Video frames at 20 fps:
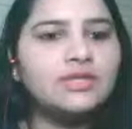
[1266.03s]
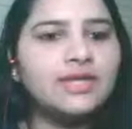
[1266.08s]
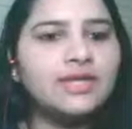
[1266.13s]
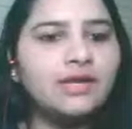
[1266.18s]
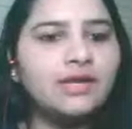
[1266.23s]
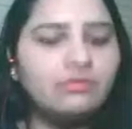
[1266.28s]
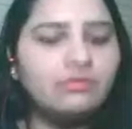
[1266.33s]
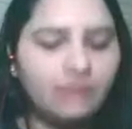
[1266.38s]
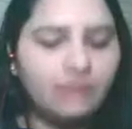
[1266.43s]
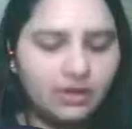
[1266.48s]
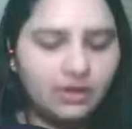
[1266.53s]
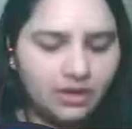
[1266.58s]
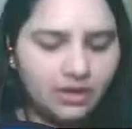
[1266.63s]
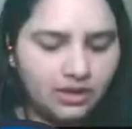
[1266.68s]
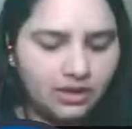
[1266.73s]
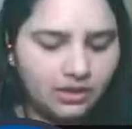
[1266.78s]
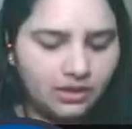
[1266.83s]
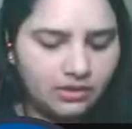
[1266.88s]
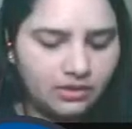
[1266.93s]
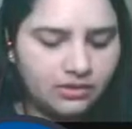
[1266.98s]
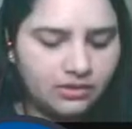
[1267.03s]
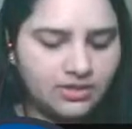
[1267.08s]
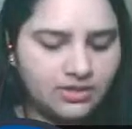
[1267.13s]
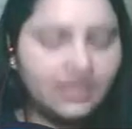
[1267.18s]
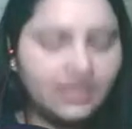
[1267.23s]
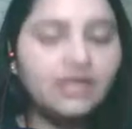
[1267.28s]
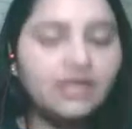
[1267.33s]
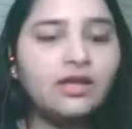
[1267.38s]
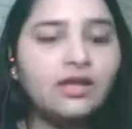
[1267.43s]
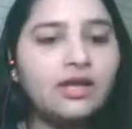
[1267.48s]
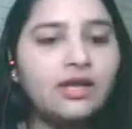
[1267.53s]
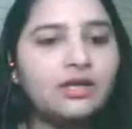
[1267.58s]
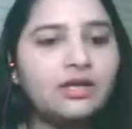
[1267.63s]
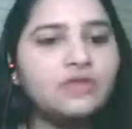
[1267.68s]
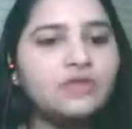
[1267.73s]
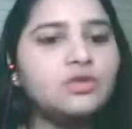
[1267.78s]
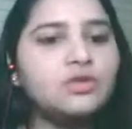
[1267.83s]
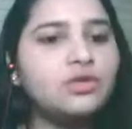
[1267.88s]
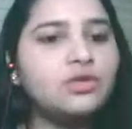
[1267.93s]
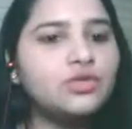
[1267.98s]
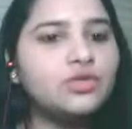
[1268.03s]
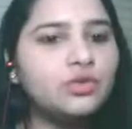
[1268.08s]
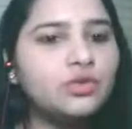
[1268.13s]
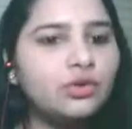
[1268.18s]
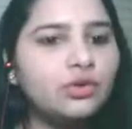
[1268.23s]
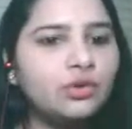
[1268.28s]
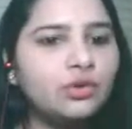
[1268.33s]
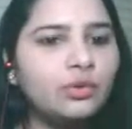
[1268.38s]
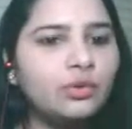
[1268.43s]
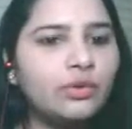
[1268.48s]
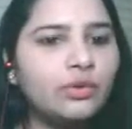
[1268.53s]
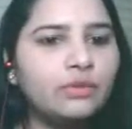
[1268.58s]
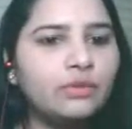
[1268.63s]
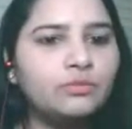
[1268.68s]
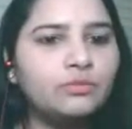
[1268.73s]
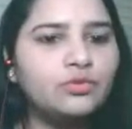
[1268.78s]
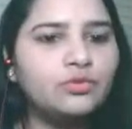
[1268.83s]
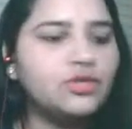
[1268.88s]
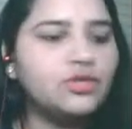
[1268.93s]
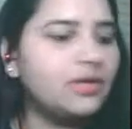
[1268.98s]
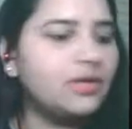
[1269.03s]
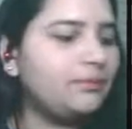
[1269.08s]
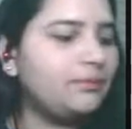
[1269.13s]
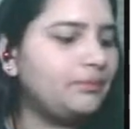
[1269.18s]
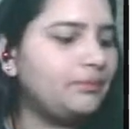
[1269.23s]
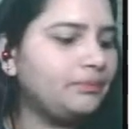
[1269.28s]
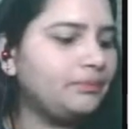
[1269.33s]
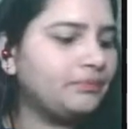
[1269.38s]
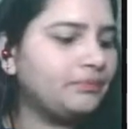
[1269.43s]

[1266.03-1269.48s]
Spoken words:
The second idea is also a good one, Pooja.